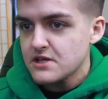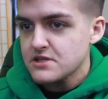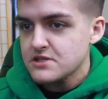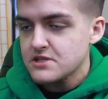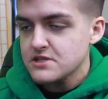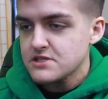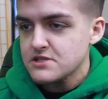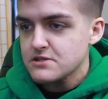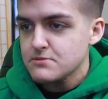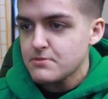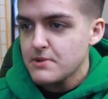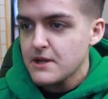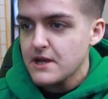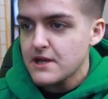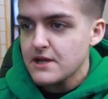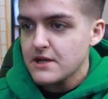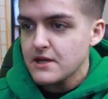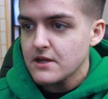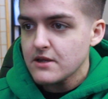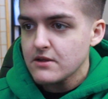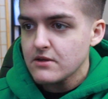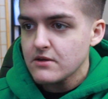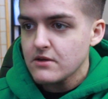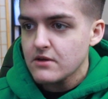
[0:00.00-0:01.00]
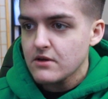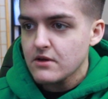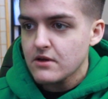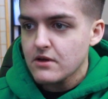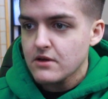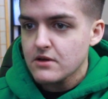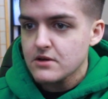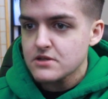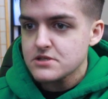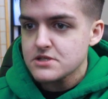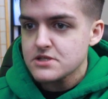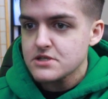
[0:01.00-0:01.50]
anticipating
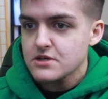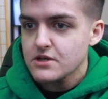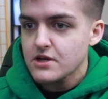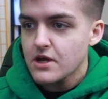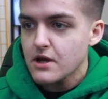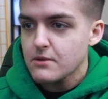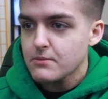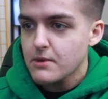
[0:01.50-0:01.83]
to